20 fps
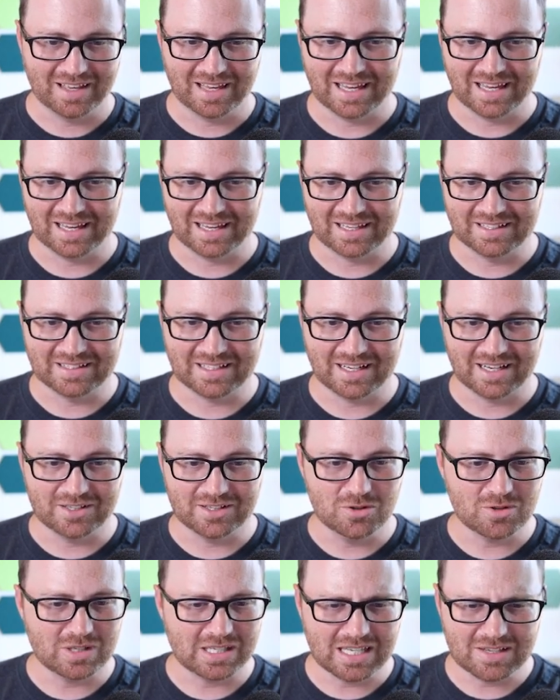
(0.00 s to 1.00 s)
And
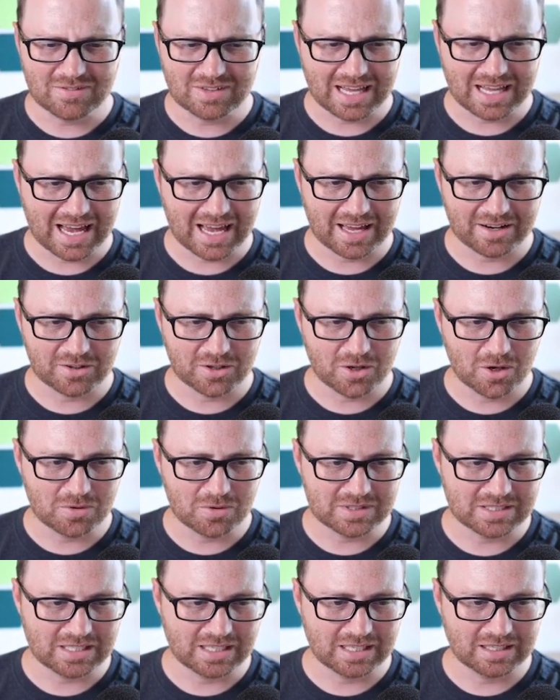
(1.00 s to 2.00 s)
you can even add
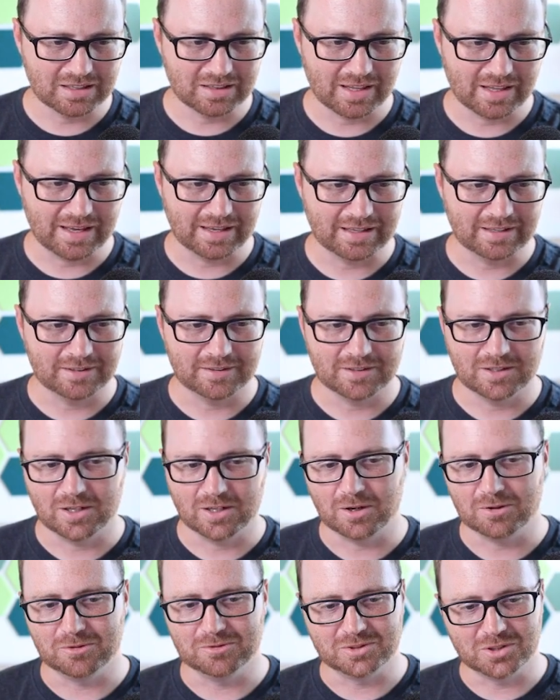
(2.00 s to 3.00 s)
notes in like,
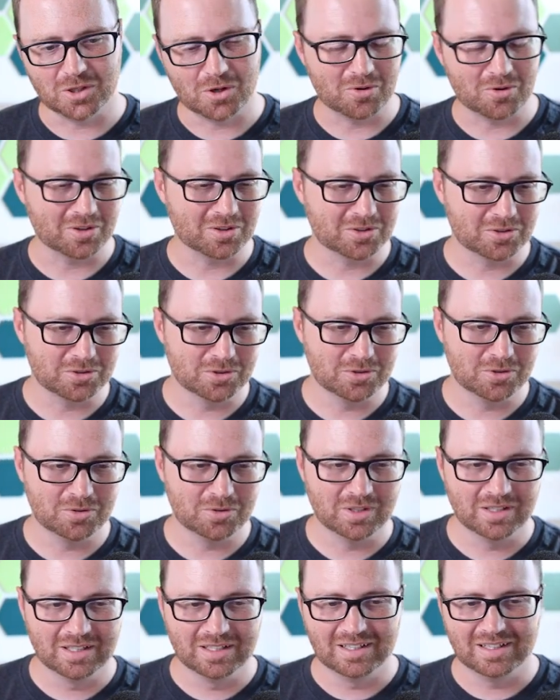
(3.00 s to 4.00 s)
don't
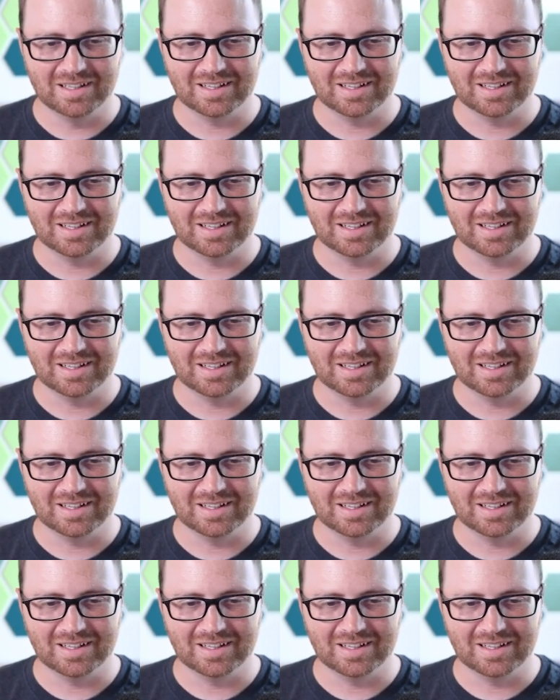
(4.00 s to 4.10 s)
include